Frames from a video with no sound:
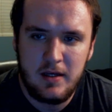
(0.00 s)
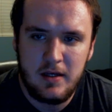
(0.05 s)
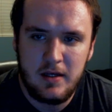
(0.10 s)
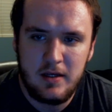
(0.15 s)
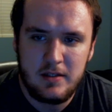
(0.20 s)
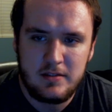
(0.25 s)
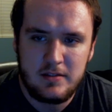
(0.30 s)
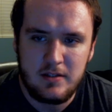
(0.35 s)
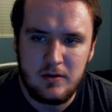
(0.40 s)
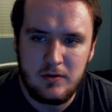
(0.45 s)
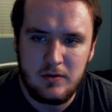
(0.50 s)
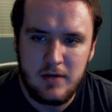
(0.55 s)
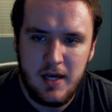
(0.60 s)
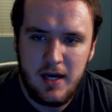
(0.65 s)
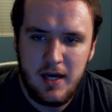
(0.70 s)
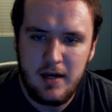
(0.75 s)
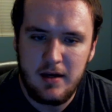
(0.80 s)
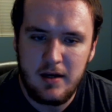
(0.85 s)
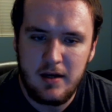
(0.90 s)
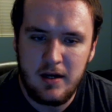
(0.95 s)
So
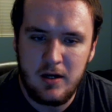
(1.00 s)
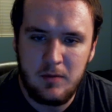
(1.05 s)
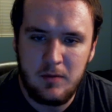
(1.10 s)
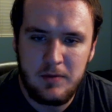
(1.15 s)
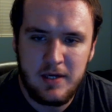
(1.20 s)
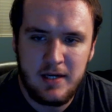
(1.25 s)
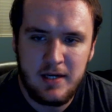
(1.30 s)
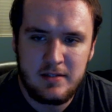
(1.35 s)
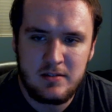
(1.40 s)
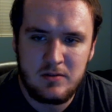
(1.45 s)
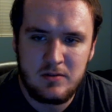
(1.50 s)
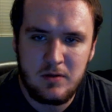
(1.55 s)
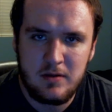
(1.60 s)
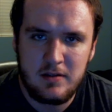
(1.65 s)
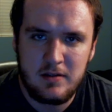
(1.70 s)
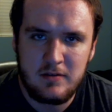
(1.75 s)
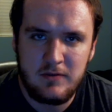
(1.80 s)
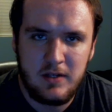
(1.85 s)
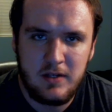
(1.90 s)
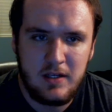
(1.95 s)
yeah, I hope you guys enjoyed
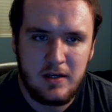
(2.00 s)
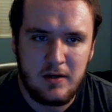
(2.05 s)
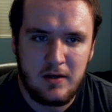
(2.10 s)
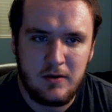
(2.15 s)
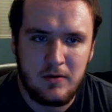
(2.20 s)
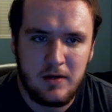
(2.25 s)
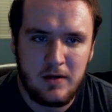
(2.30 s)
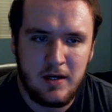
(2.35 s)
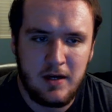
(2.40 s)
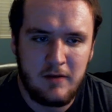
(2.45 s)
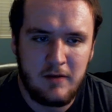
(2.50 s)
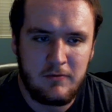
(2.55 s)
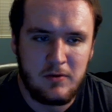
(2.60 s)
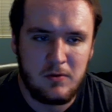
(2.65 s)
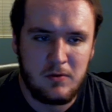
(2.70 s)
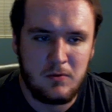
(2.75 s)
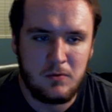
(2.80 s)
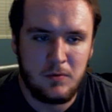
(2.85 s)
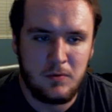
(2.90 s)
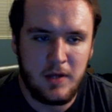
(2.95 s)
this video. If
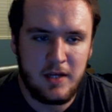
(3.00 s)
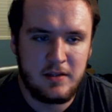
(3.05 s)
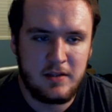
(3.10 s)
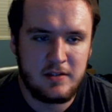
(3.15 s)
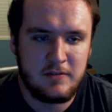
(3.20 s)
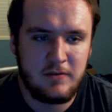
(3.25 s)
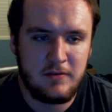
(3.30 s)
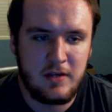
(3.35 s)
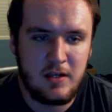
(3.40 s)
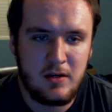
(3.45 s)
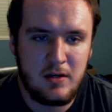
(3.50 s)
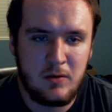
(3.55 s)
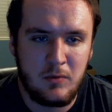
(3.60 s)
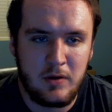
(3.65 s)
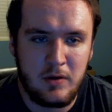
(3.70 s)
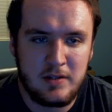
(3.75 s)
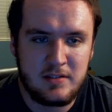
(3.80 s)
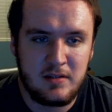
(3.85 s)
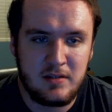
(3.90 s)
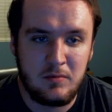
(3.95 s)
you like this video and
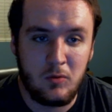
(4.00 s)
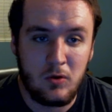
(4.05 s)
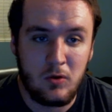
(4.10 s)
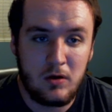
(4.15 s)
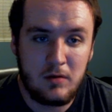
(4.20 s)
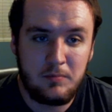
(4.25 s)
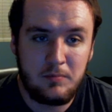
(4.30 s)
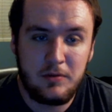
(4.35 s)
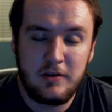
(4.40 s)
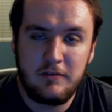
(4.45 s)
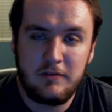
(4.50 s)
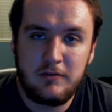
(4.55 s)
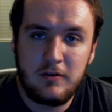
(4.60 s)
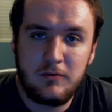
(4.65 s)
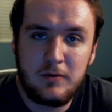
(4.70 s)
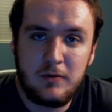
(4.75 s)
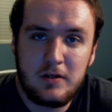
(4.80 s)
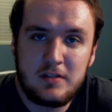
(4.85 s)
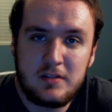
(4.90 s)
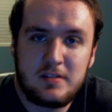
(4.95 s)
want to see more, please feel
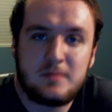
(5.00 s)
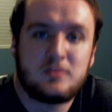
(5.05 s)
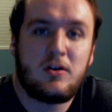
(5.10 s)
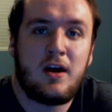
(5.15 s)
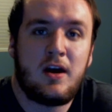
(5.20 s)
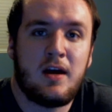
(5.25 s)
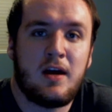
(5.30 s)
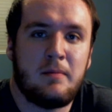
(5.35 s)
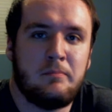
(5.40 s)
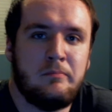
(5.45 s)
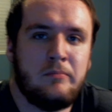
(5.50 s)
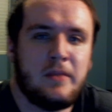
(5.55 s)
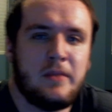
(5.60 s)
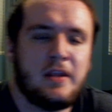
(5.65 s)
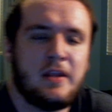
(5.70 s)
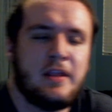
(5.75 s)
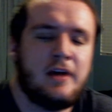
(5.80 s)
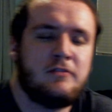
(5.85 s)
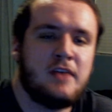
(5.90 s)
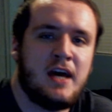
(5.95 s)
free to subscribe.
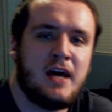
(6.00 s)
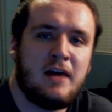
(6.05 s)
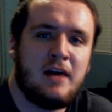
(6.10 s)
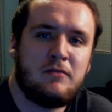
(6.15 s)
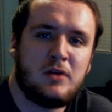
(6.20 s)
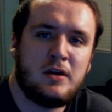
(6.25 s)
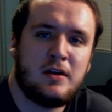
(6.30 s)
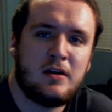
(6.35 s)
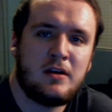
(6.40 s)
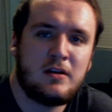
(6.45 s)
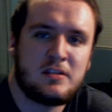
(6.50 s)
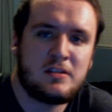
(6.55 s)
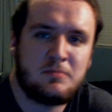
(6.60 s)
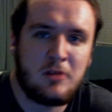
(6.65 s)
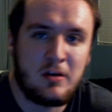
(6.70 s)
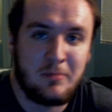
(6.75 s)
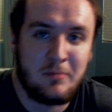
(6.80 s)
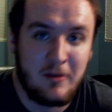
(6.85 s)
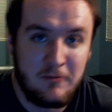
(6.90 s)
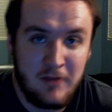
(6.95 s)
I'd love to have you here as
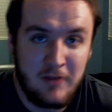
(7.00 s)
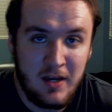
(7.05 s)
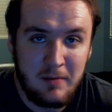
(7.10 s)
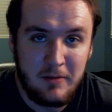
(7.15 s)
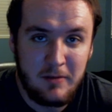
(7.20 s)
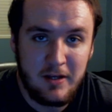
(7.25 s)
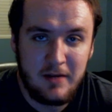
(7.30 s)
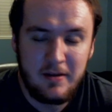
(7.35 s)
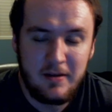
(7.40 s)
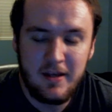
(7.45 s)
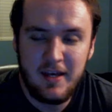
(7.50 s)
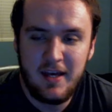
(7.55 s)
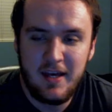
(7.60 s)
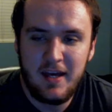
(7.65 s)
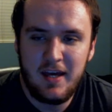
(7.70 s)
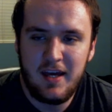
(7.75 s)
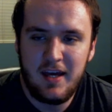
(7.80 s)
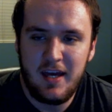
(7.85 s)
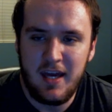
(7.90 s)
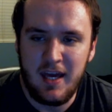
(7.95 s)
part of my family,
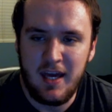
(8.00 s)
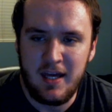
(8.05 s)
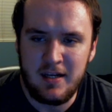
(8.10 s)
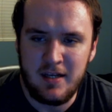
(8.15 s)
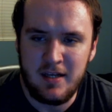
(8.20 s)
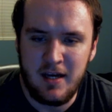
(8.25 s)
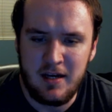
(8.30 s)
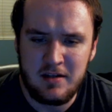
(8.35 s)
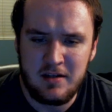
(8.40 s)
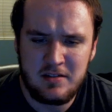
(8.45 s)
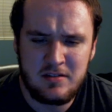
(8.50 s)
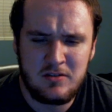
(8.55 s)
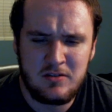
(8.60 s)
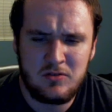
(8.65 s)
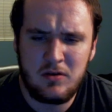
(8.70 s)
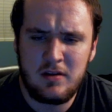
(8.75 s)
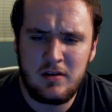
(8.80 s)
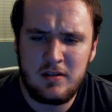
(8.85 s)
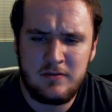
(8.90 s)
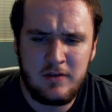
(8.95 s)
and just
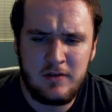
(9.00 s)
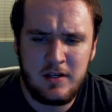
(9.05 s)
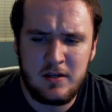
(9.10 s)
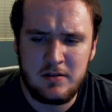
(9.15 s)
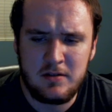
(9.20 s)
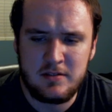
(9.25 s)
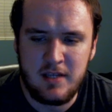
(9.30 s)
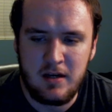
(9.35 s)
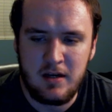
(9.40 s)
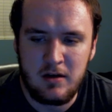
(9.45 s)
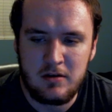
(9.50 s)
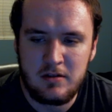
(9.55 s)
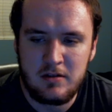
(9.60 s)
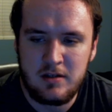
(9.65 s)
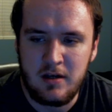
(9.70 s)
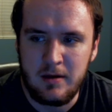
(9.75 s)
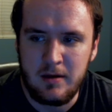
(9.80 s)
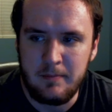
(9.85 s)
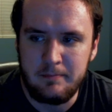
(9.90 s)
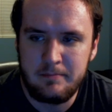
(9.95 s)
enjoy these videos that are to
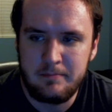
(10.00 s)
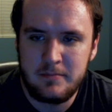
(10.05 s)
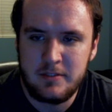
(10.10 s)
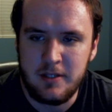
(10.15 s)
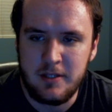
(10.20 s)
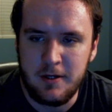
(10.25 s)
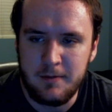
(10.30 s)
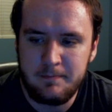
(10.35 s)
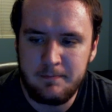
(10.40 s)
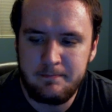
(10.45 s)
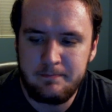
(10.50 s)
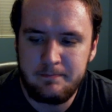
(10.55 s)
come. So